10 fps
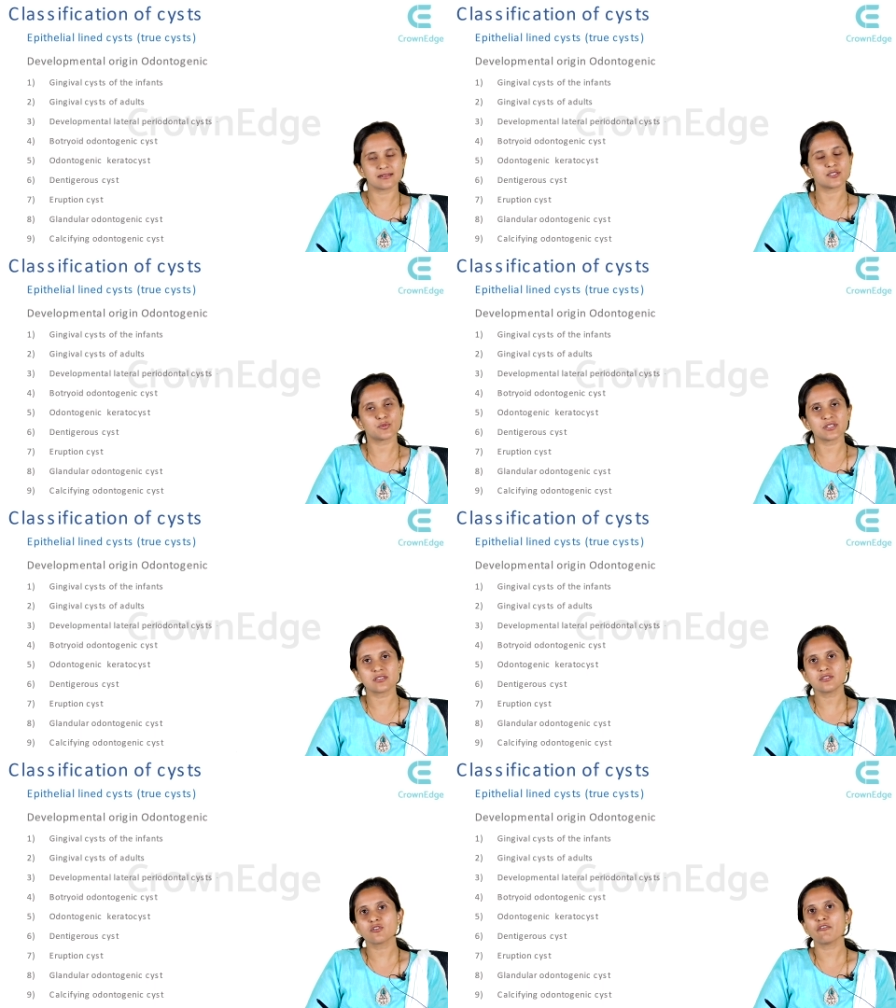There is
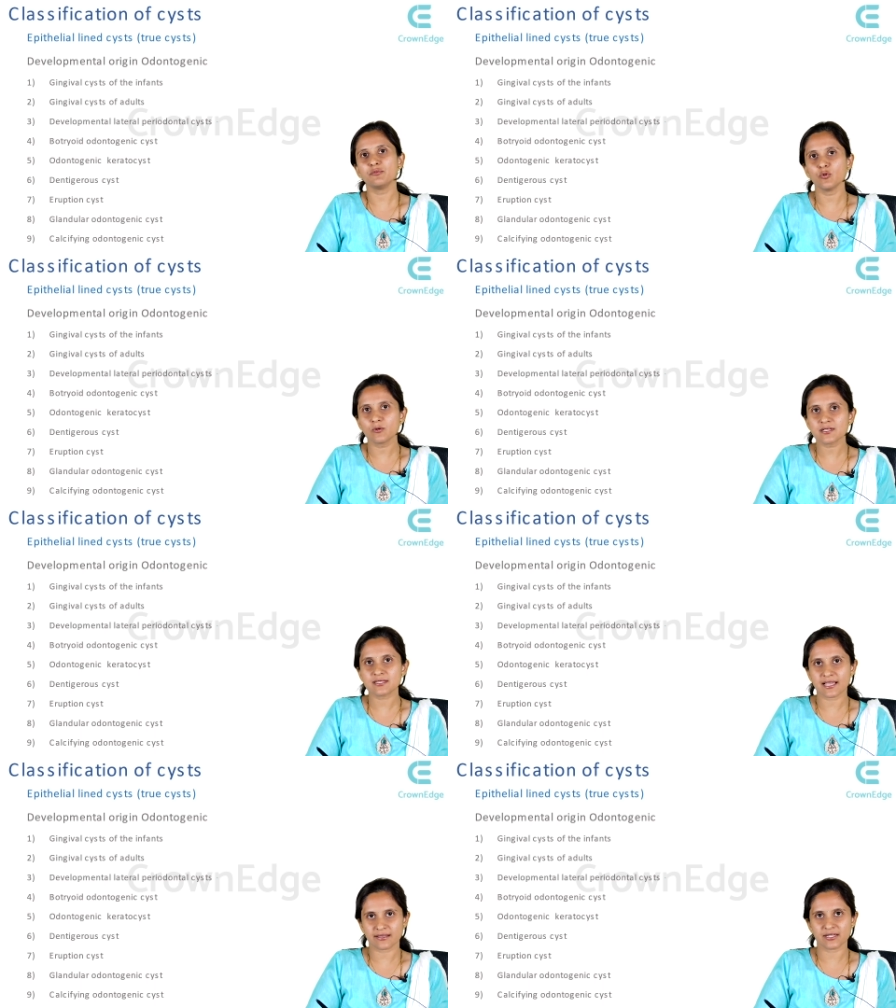presence of
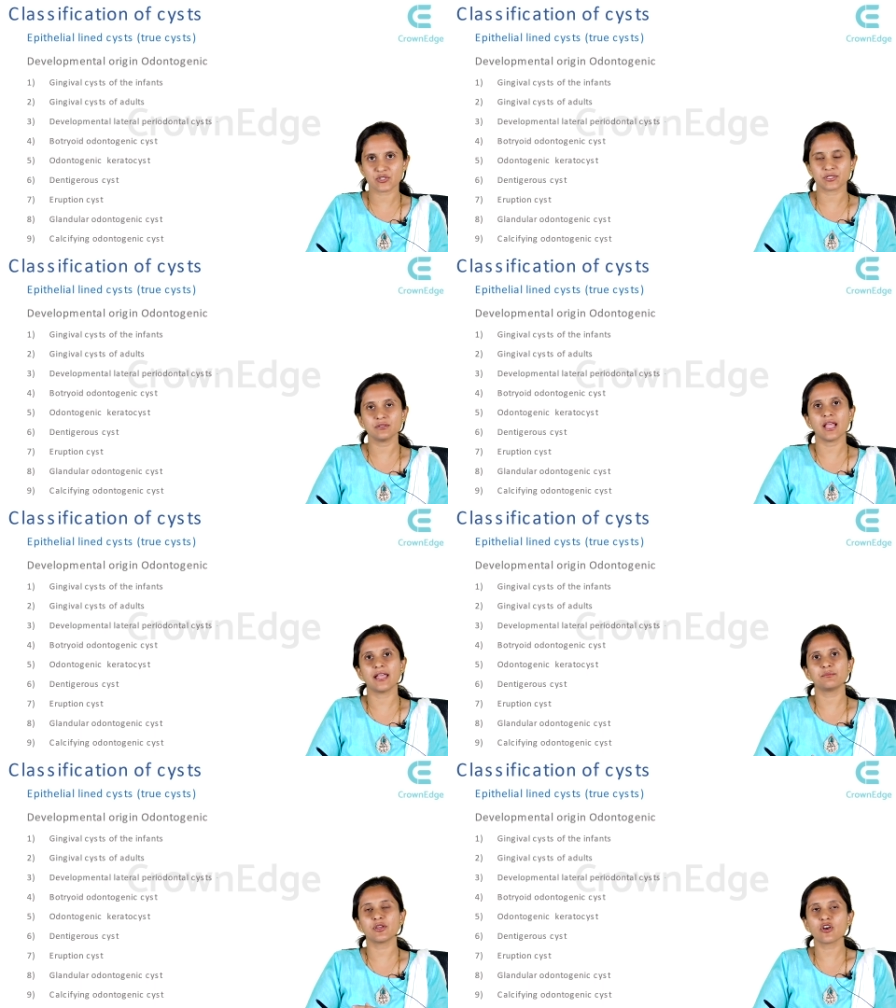mucus secretion,
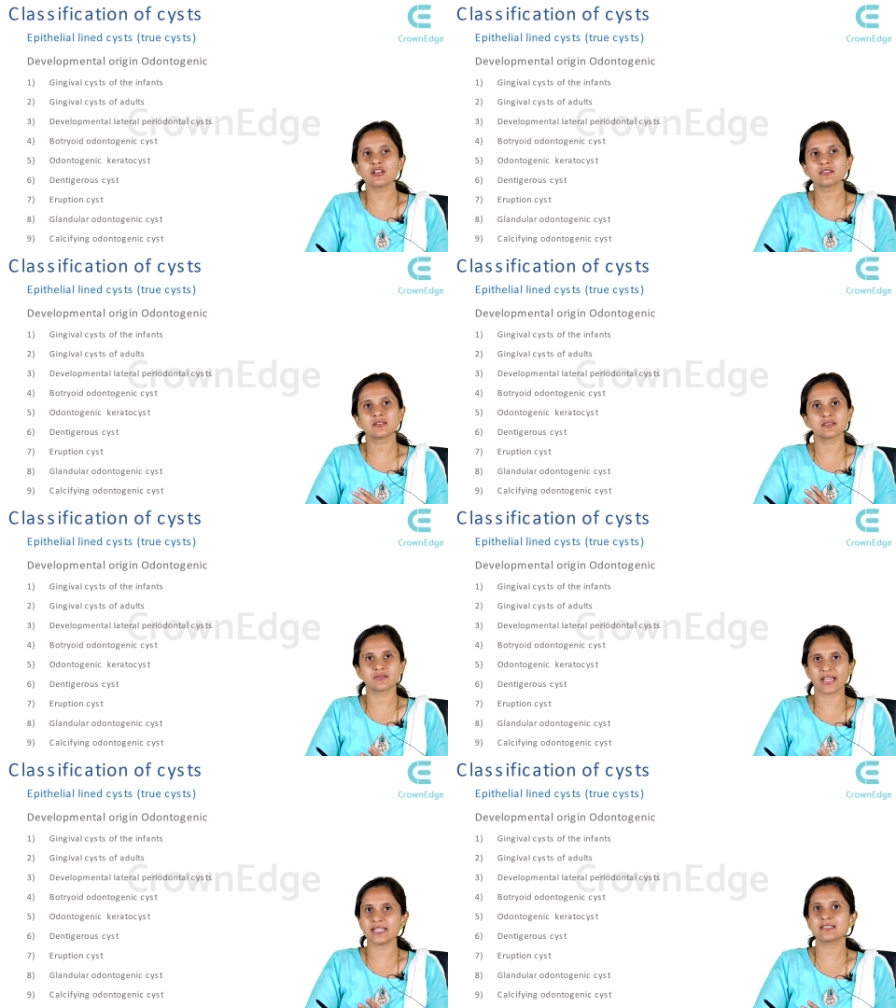and because it
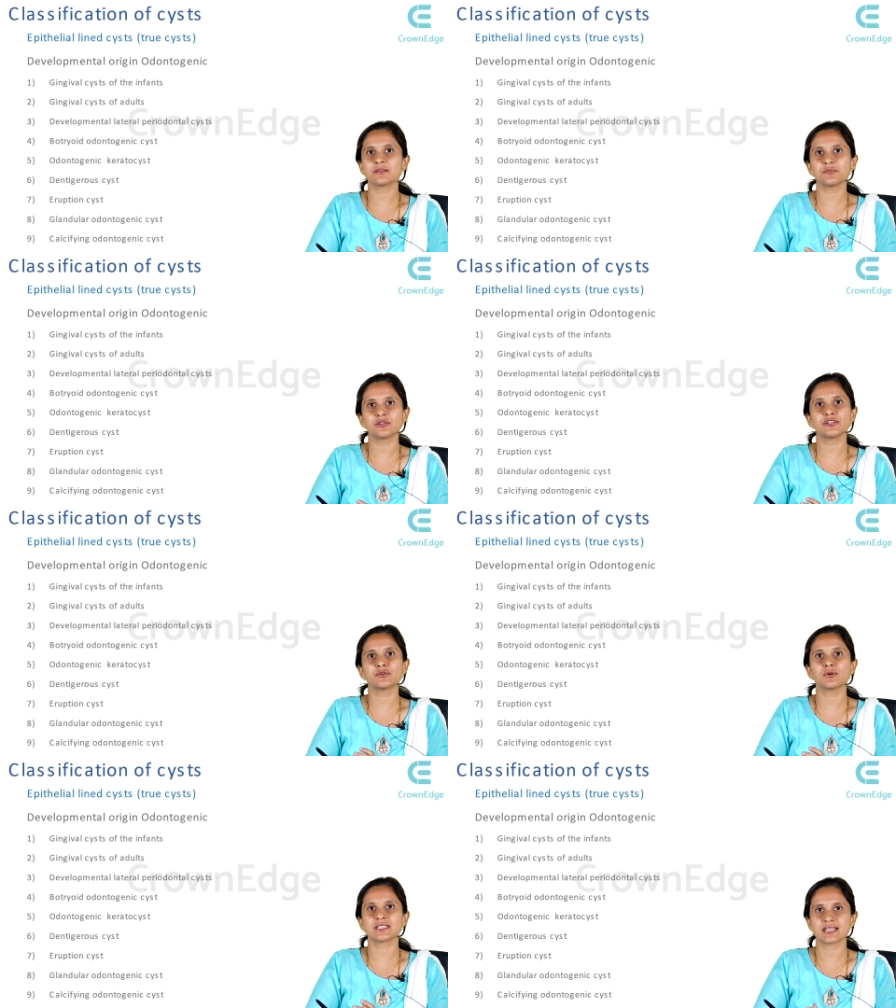is very similar
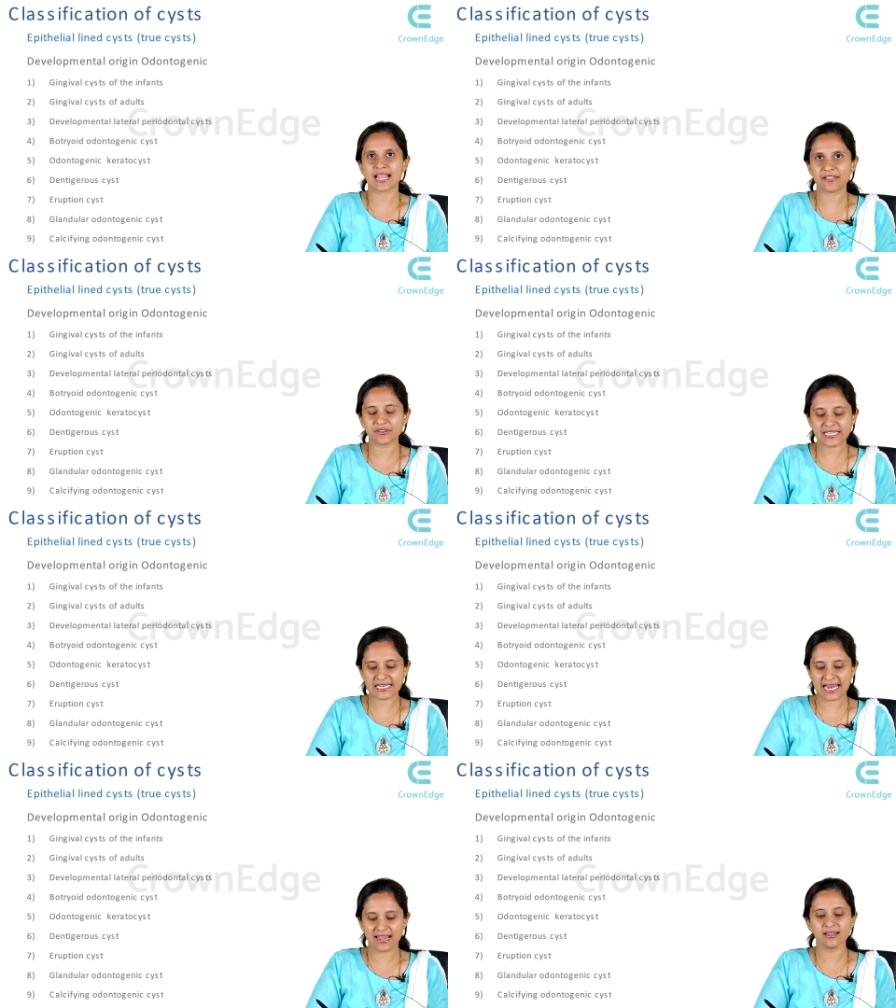to a salivary
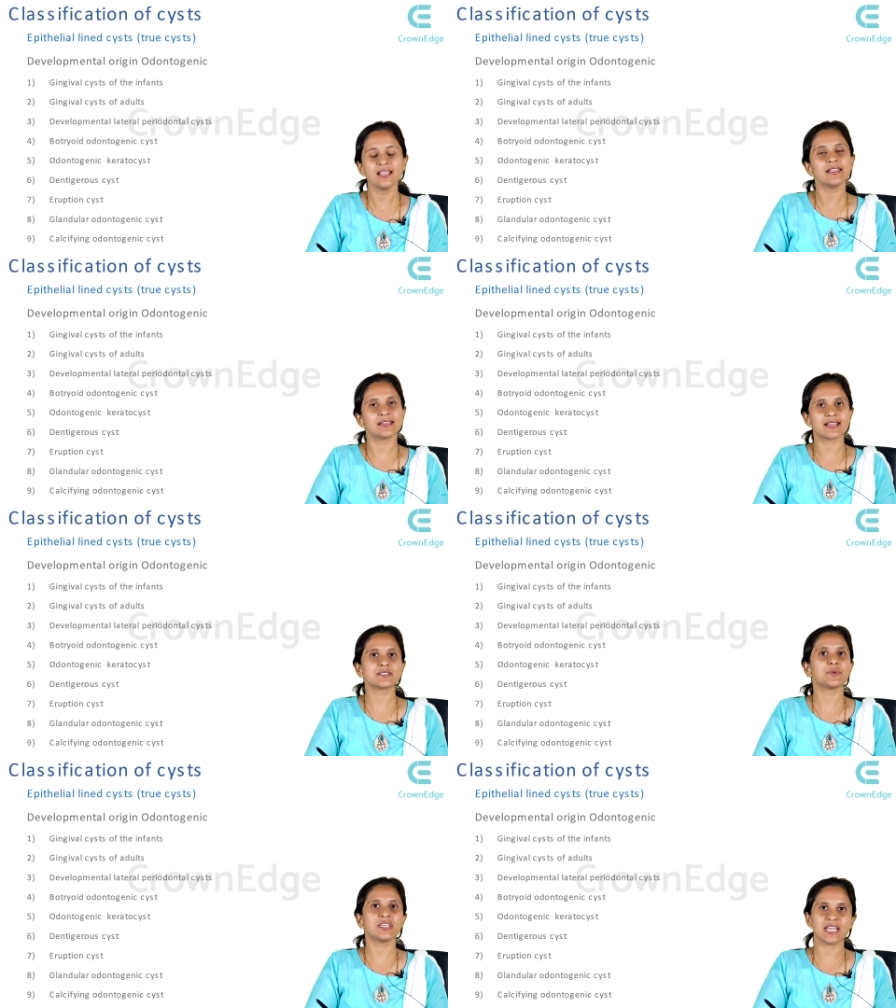gland, it
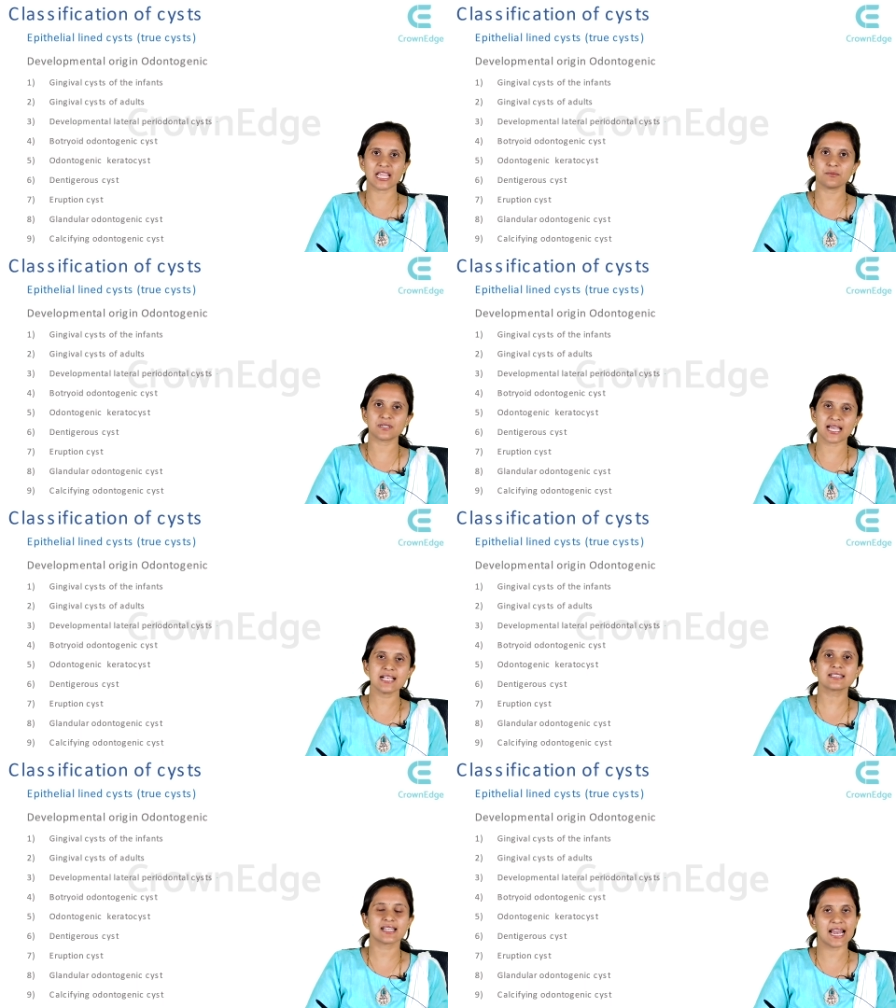has been named
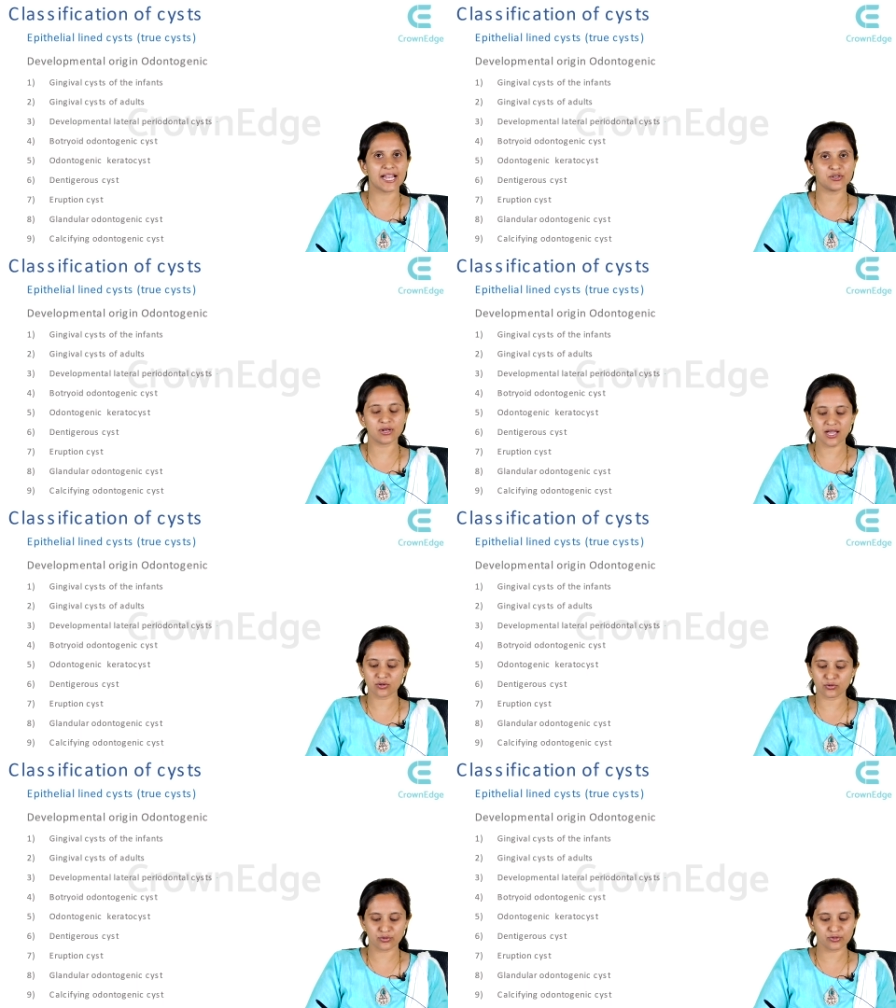as glandular
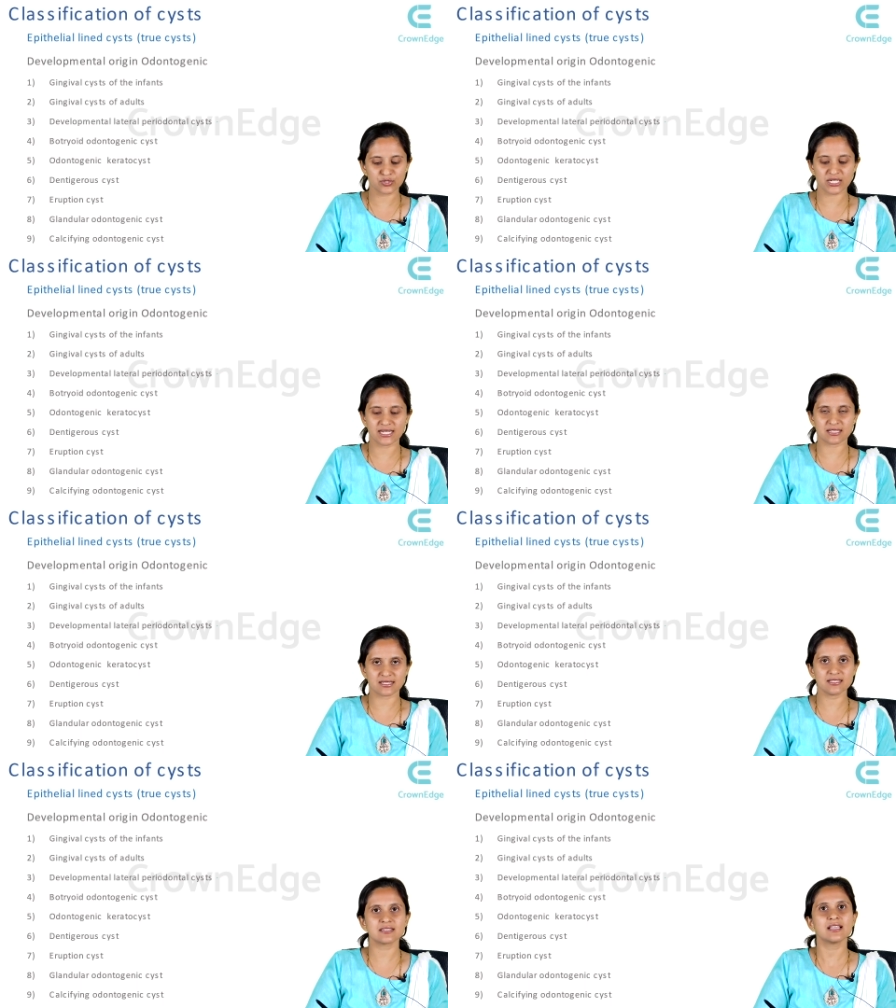odontogenic
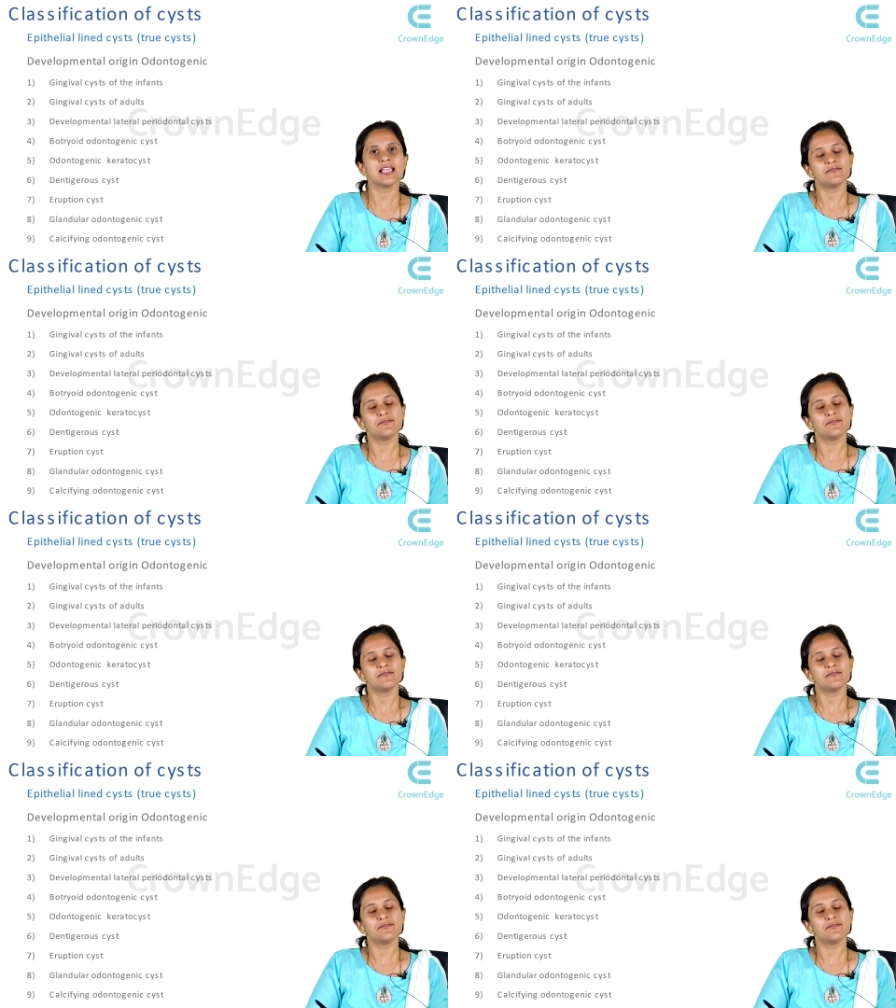cyst.